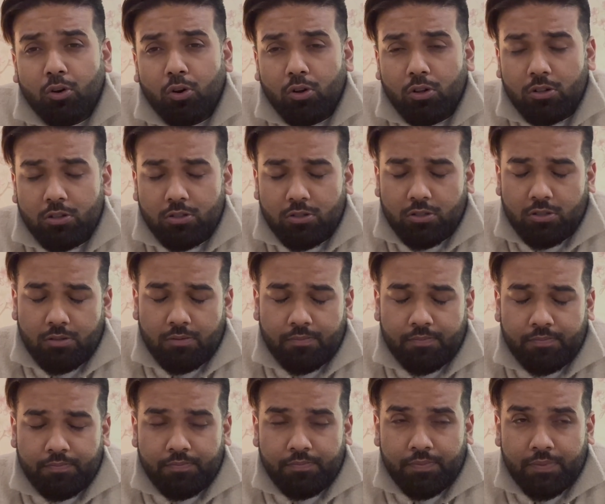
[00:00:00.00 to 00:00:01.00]
calls.
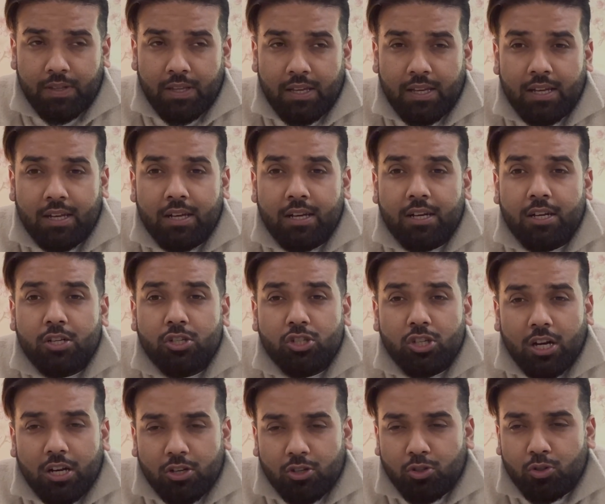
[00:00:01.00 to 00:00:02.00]

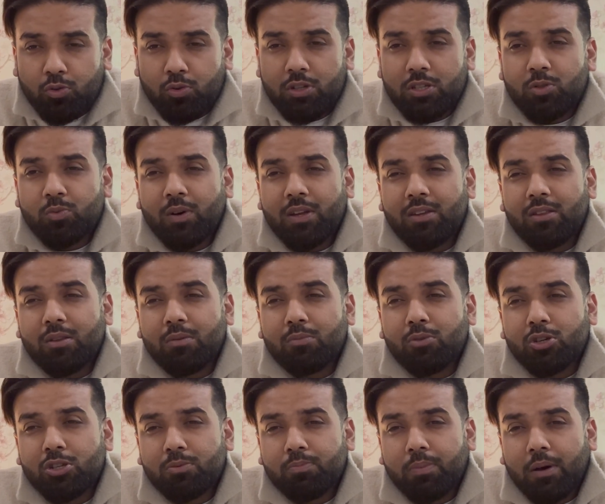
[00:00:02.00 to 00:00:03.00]
Chakshu is one of the
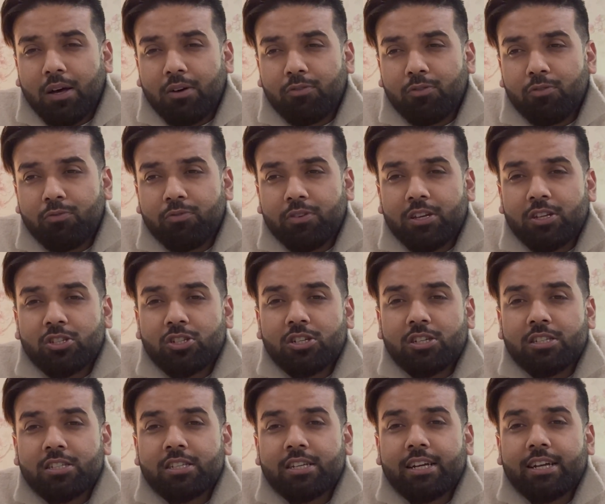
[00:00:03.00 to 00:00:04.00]
most powerful
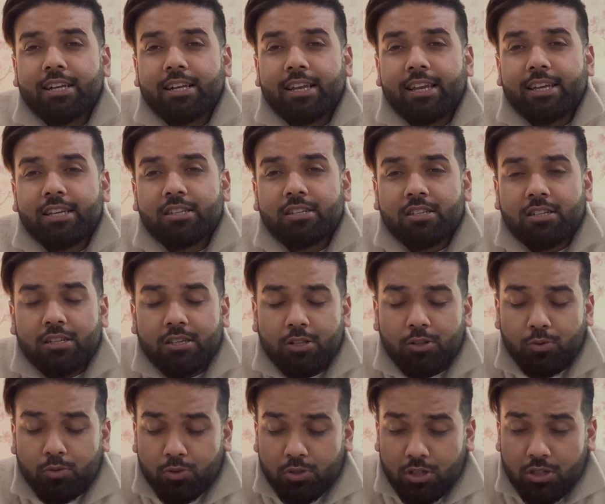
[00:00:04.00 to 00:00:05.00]
features. It lets
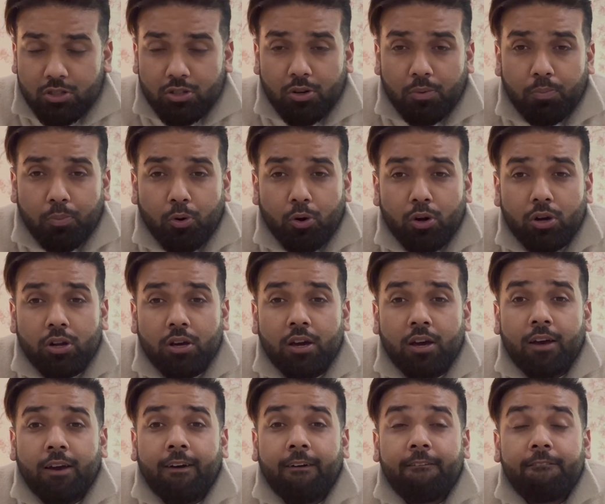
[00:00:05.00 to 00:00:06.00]
users report
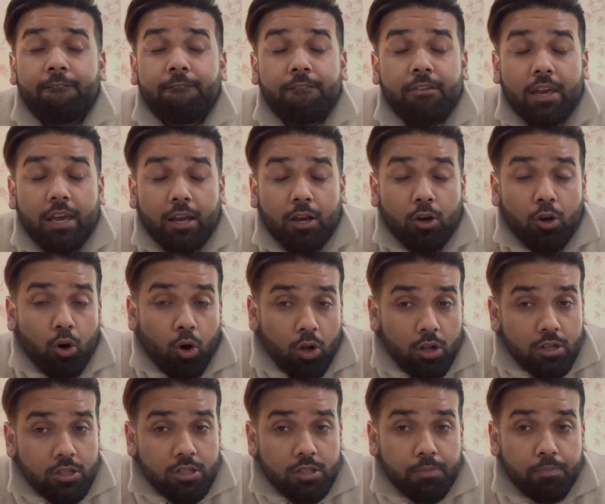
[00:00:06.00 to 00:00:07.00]
fake
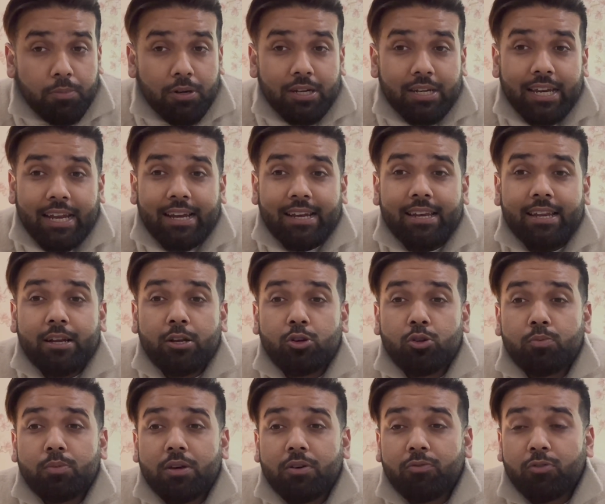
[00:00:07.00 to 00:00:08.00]
calls pretending
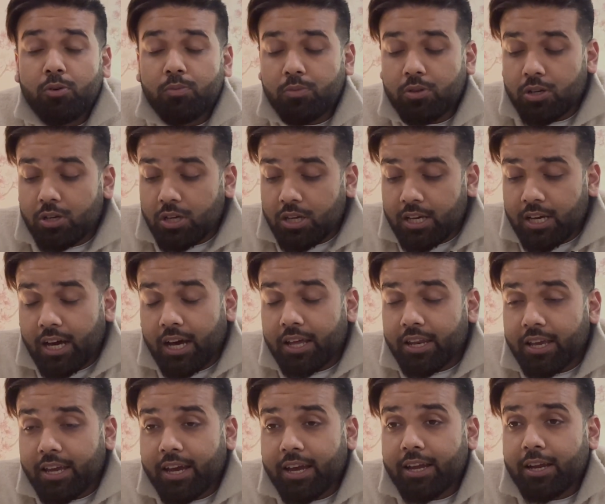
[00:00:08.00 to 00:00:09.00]
to be from the
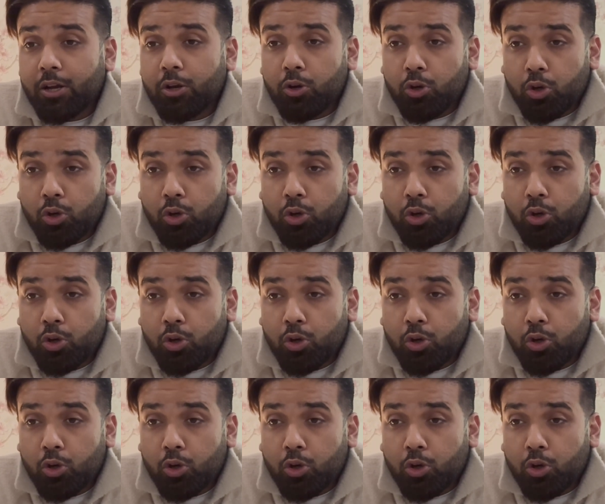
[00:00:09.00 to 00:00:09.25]
TRAI,